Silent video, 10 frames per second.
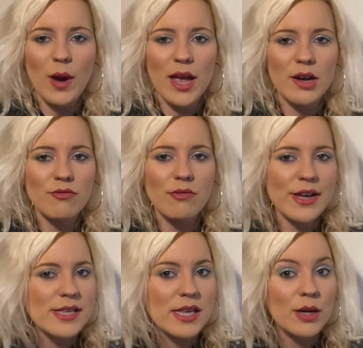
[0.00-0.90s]
when
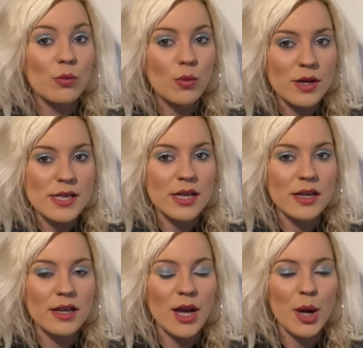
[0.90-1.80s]
wrestling
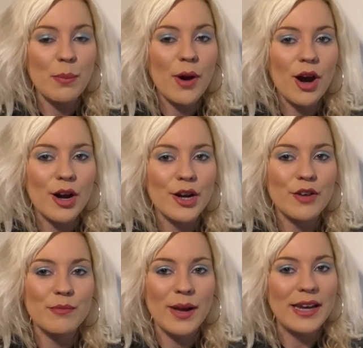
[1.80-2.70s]
wasn't a
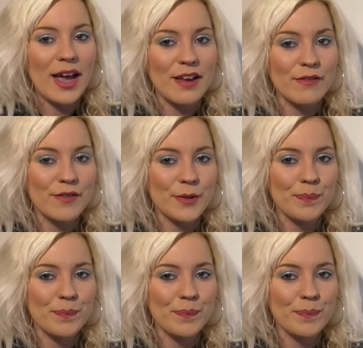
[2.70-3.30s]
part of my life.